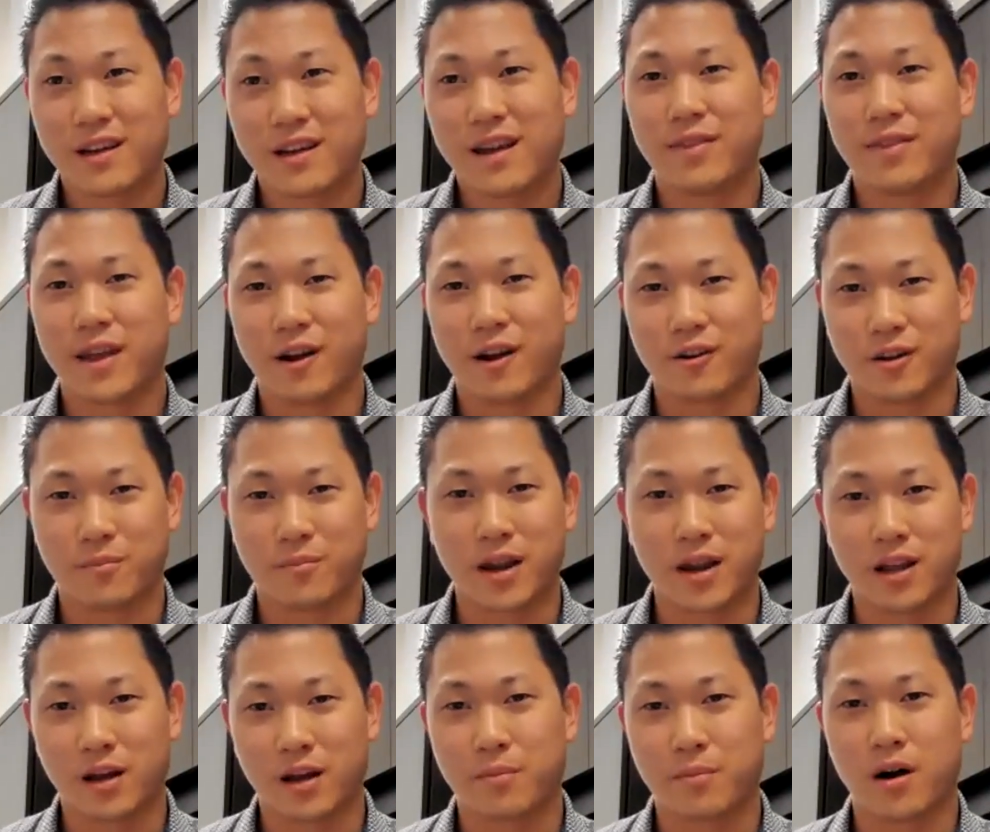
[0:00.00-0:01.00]
and they are
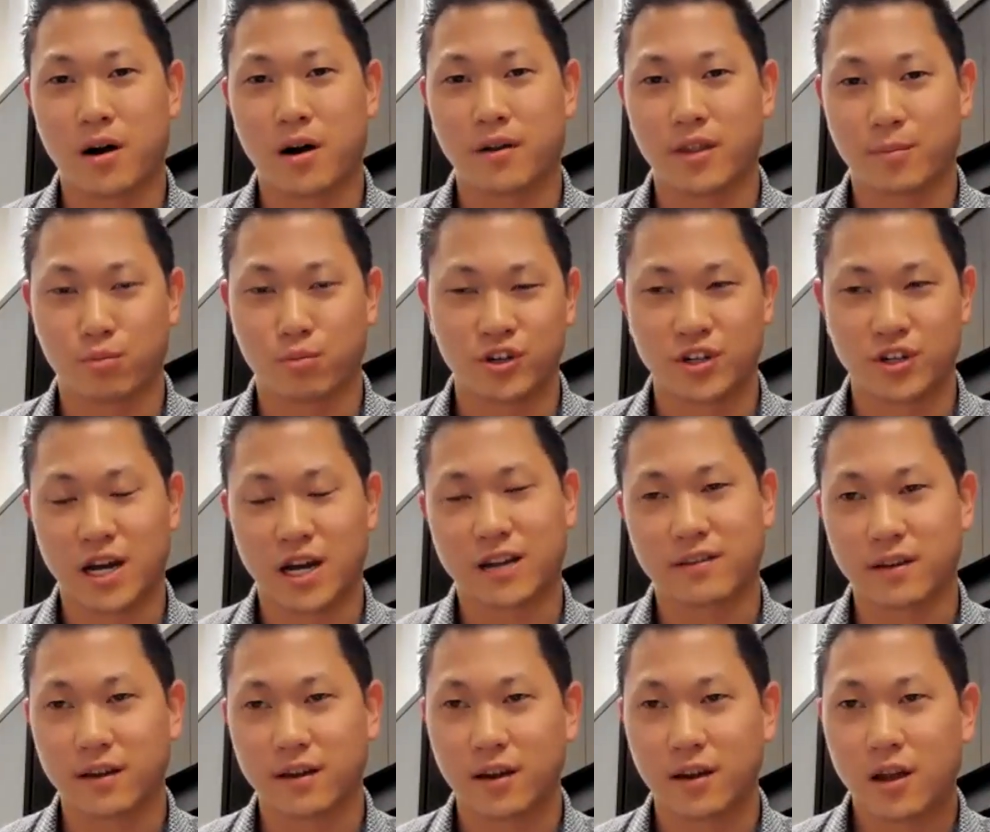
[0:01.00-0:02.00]
depending upon the
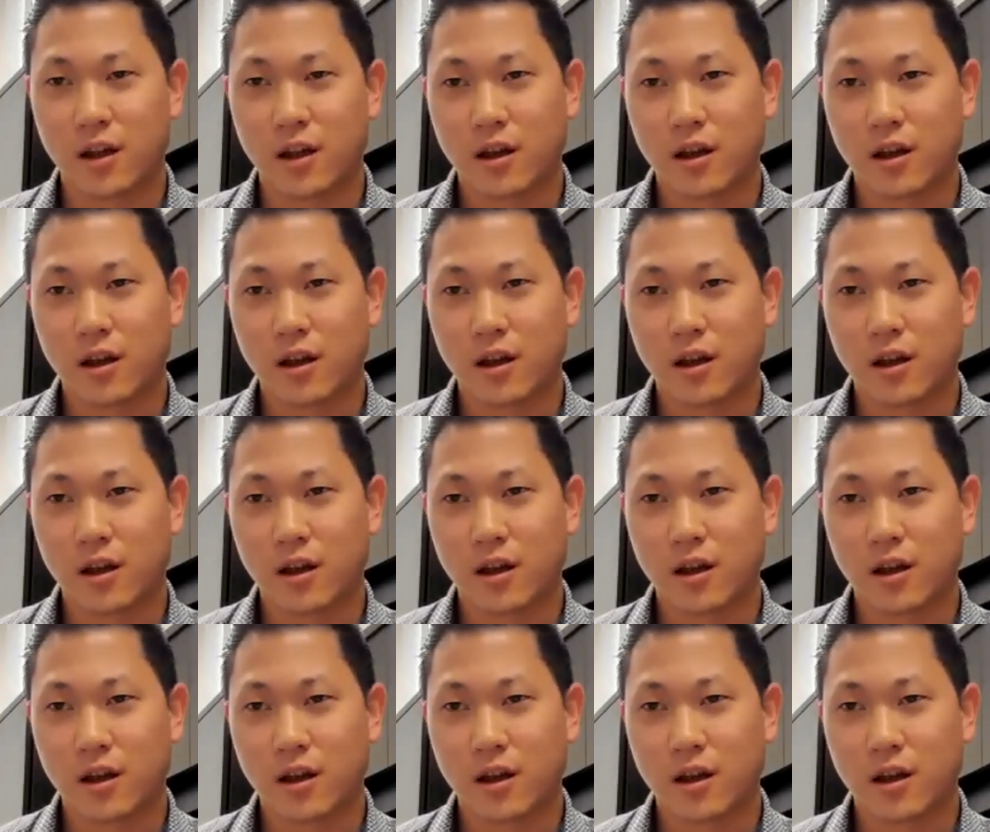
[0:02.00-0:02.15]
projected